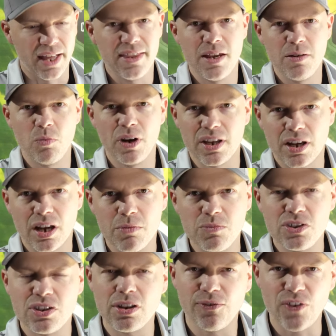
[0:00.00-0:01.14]
And then when it
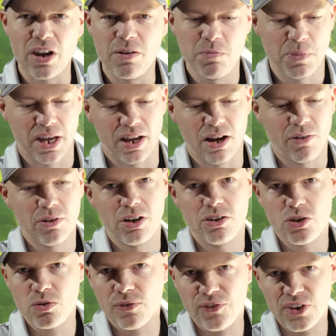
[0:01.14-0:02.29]
comes to the fun bit, I'm going to
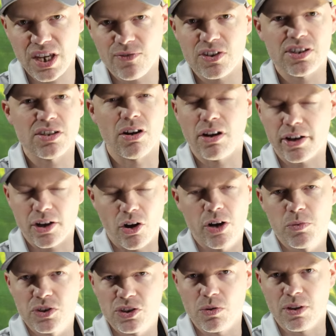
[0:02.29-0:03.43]
do the forgiveness side like I
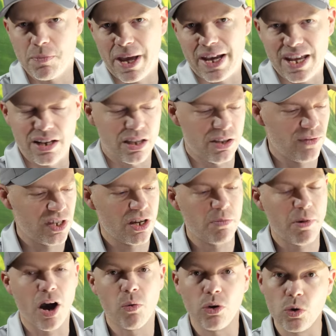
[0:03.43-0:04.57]
always do at the back end of the video,
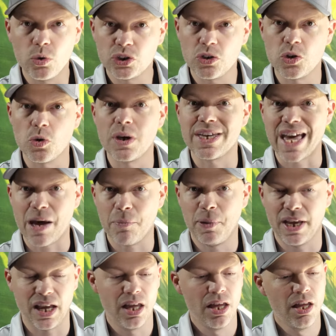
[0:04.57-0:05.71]
but I will also do a
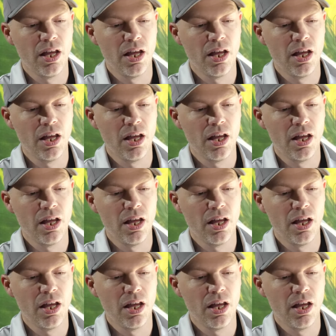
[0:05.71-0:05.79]
gapping.